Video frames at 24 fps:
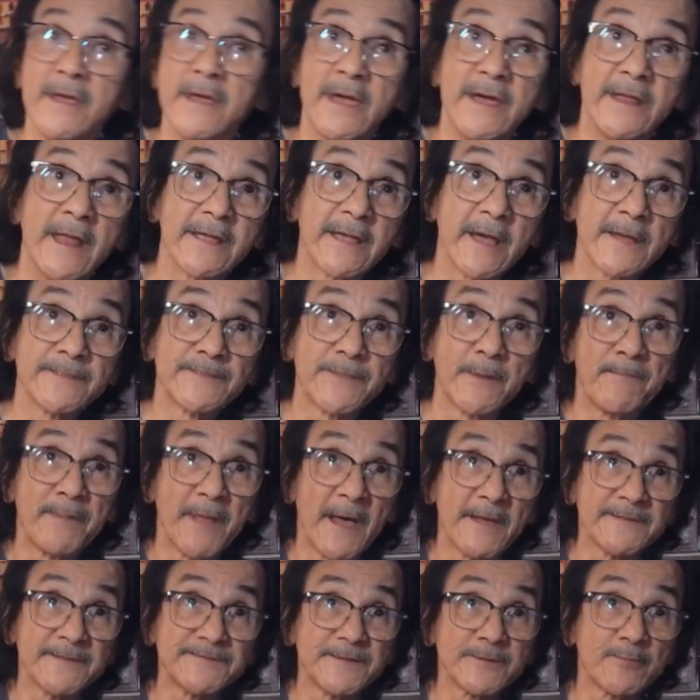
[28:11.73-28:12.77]
and I got the
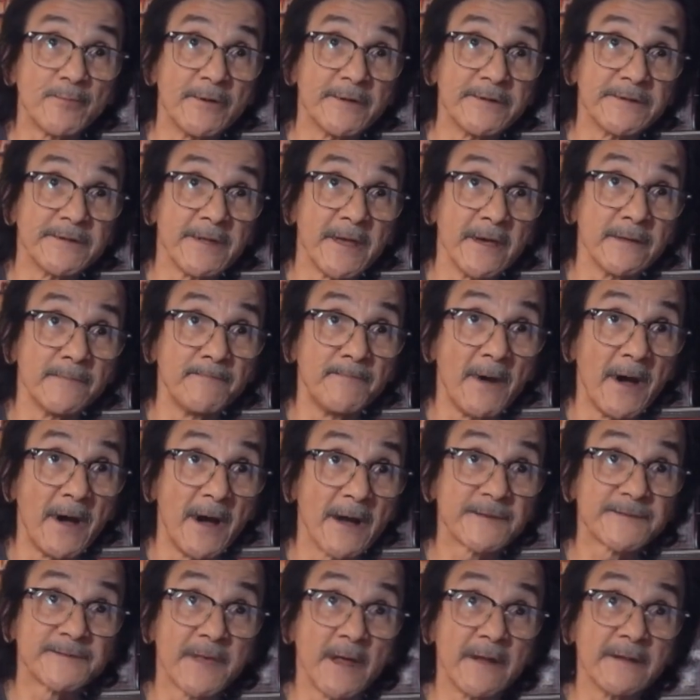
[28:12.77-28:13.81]
plastic one in the other
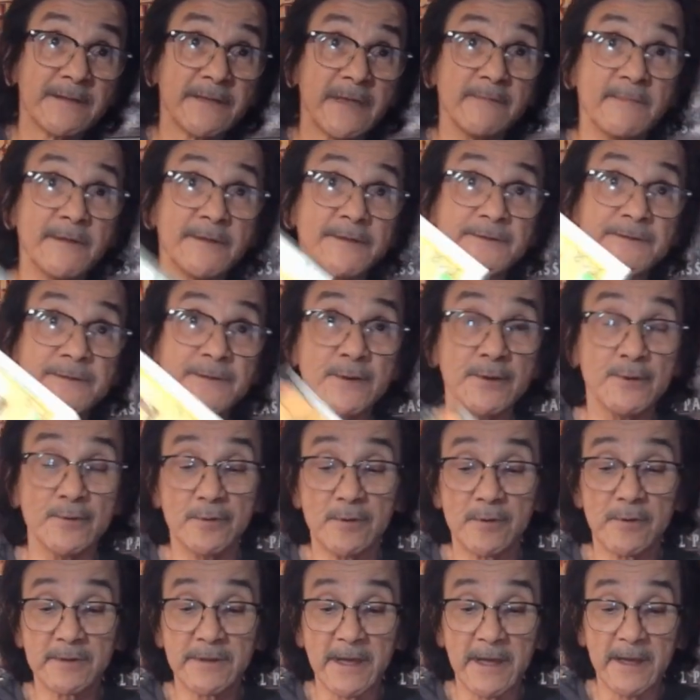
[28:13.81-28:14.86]
box. That'll give me 2,
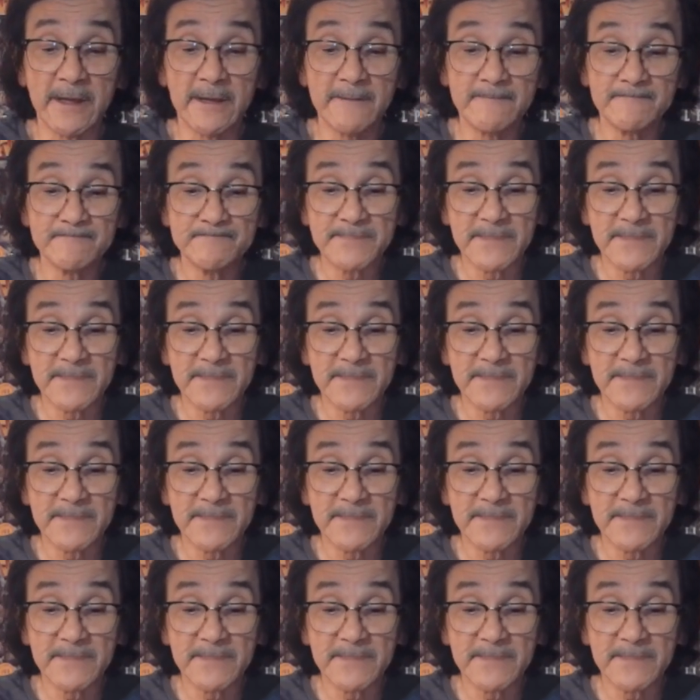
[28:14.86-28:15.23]
okay?